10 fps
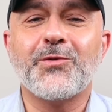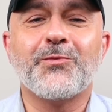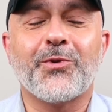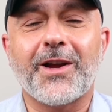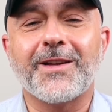
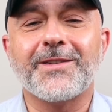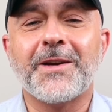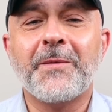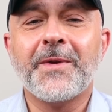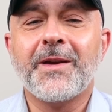
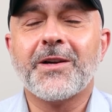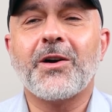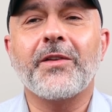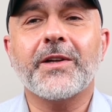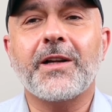brand
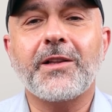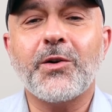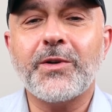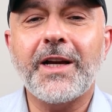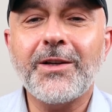called the
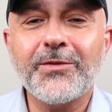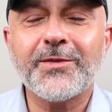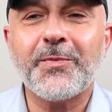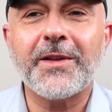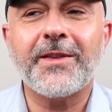Cologne
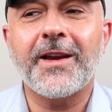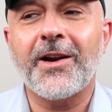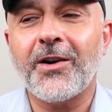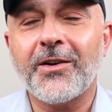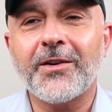House, but
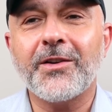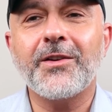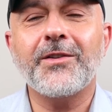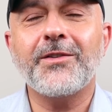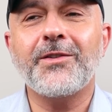they are
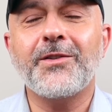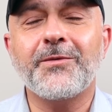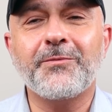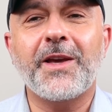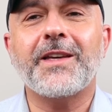
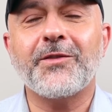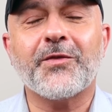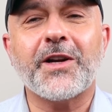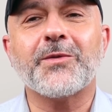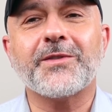making
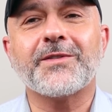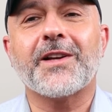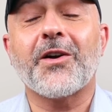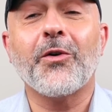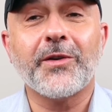fragrances
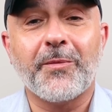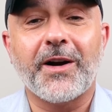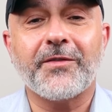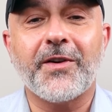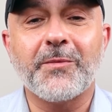that are eau de
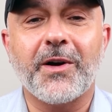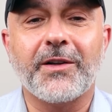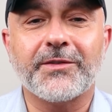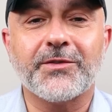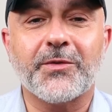parfum
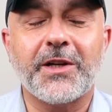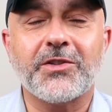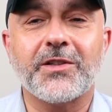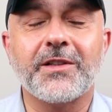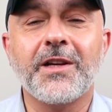
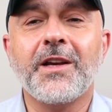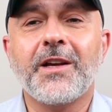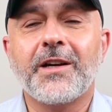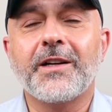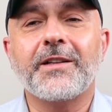concentration.
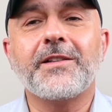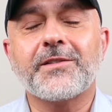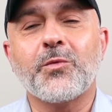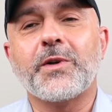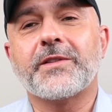At
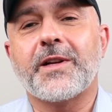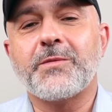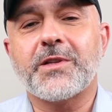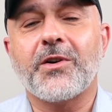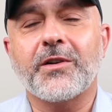least the ones that
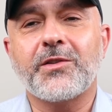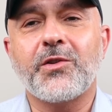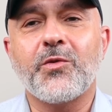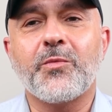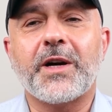I'm going to talk
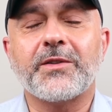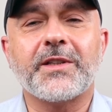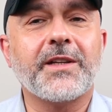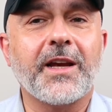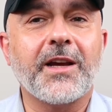to you about
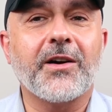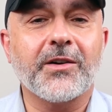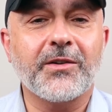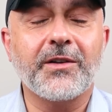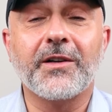today
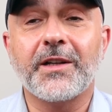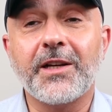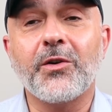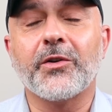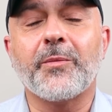are
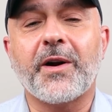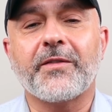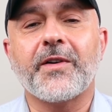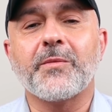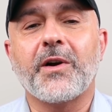in eau de
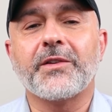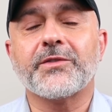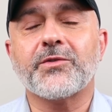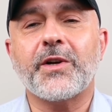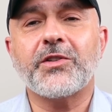parfum
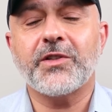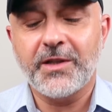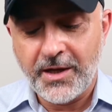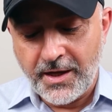concentration,